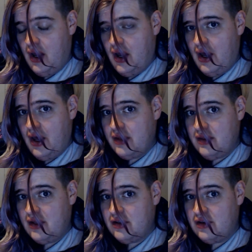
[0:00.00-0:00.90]
I
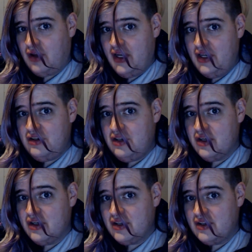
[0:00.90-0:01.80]
think it's a lot easier
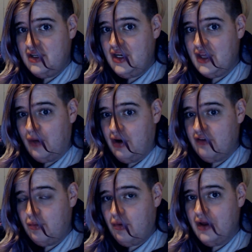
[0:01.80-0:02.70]
to see that one of
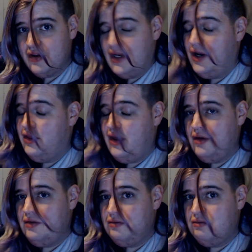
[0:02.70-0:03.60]
them was. And I know that
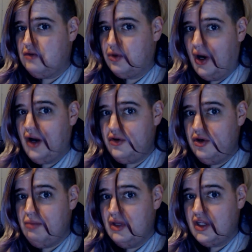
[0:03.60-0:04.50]
requires you to
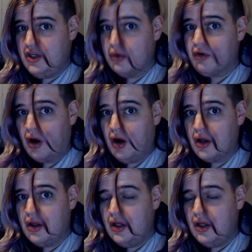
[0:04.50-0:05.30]
admit that you were wrong.